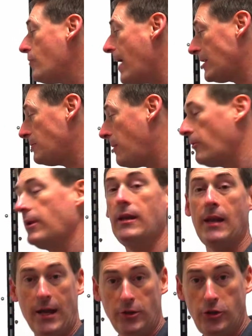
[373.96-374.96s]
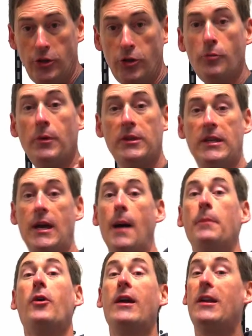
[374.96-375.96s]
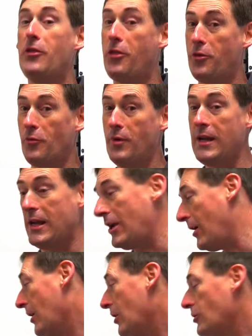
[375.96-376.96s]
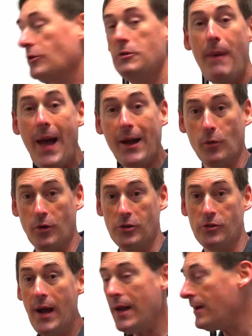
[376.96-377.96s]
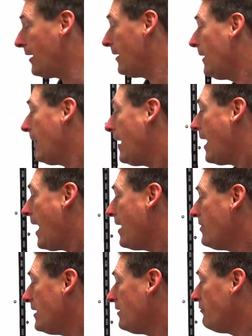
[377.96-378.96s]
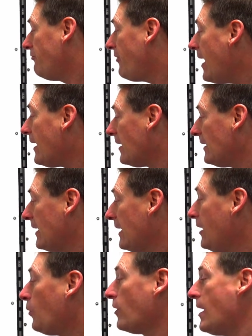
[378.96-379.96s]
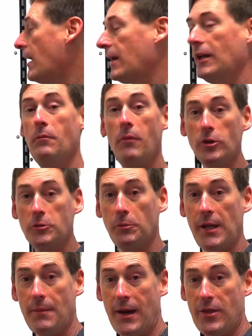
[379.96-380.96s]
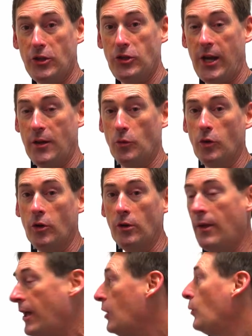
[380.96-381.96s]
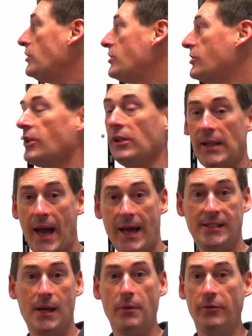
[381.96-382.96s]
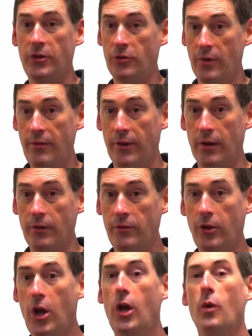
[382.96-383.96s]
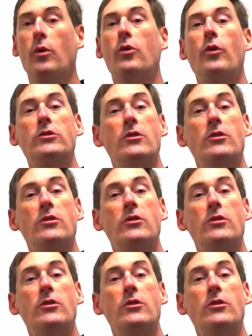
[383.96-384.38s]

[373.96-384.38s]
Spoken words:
exponent, not 2, but the upgraded 3. So it's backwards, right? And then finally, we're not going to multiply by the chain rule, which is the last step of a derivative. We're going to